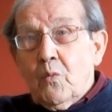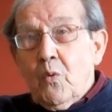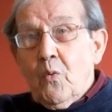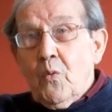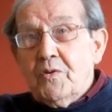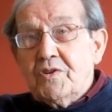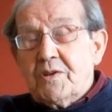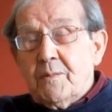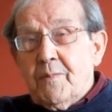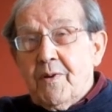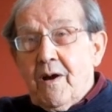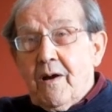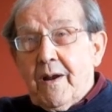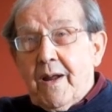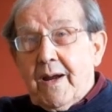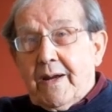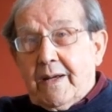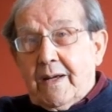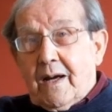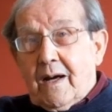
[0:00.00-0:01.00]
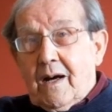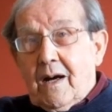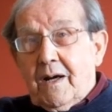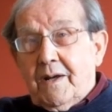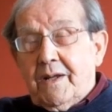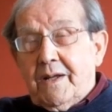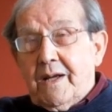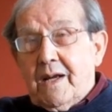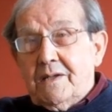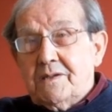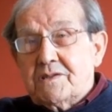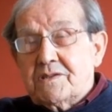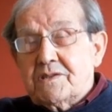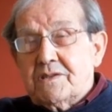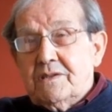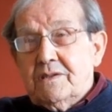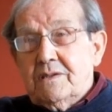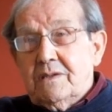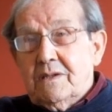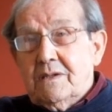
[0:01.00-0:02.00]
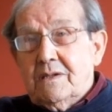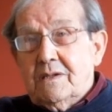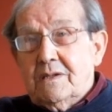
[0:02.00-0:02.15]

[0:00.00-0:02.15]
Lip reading: warned to be on our guard against